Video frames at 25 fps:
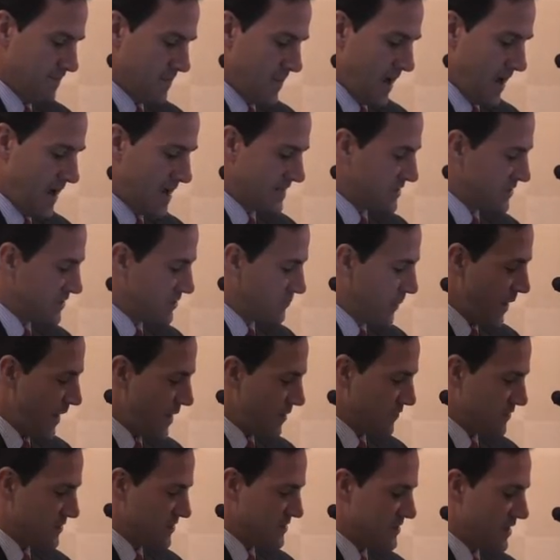I ask this
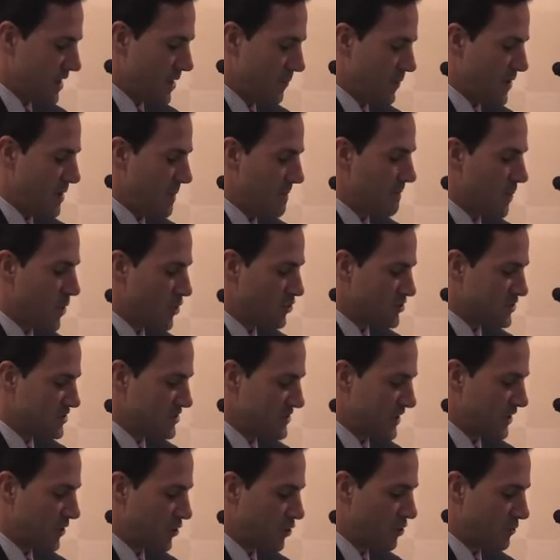panel to set up an
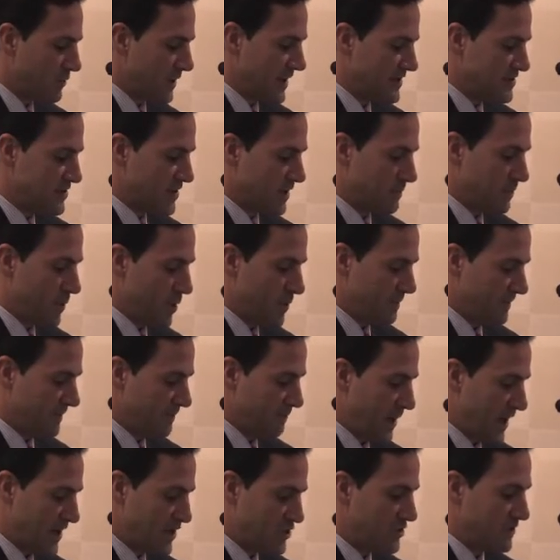emergency Hurt LASIK
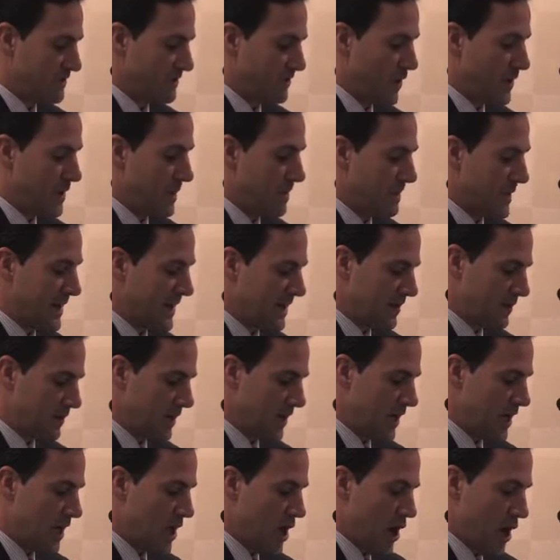patient fund
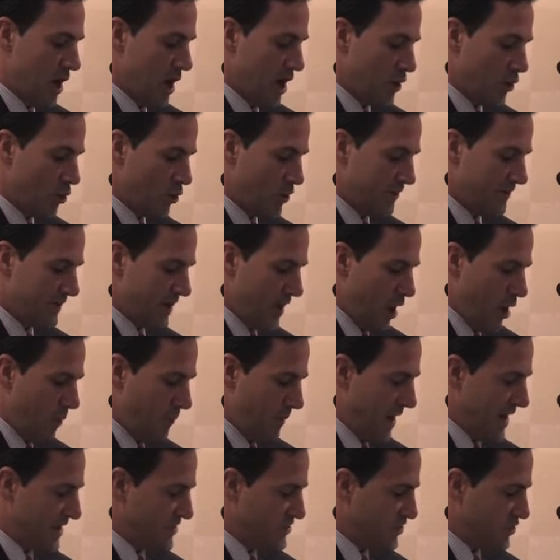immediately in order to help
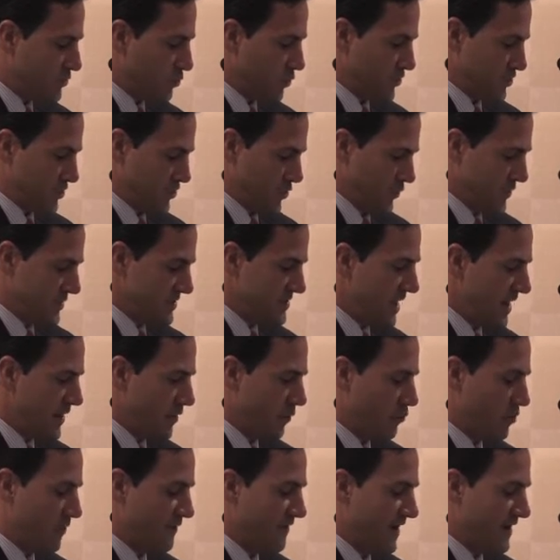patients with suicidal
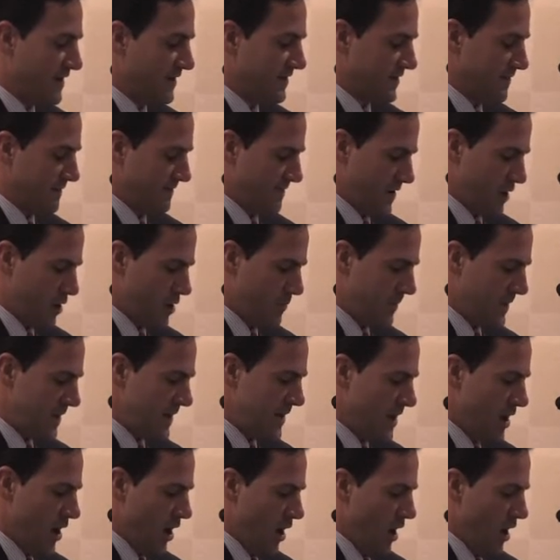preventative therapy,